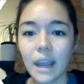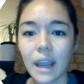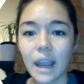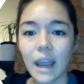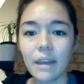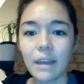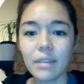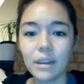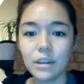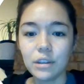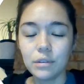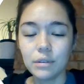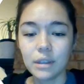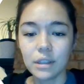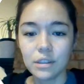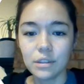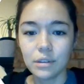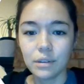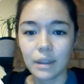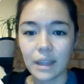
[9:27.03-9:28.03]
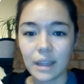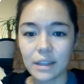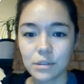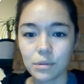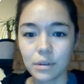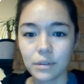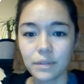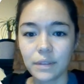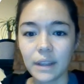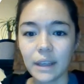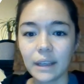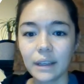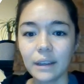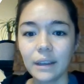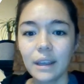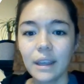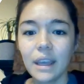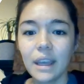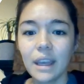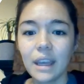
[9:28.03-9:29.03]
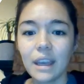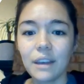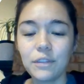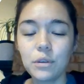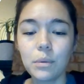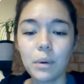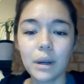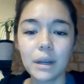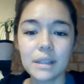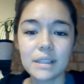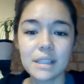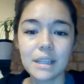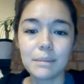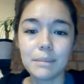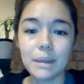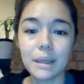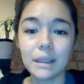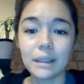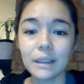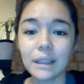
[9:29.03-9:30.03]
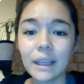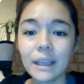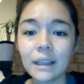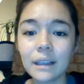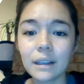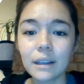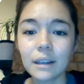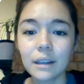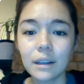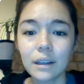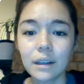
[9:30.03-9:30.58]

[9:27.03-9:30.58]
And then you can do that sort of thing. If you want to send me a link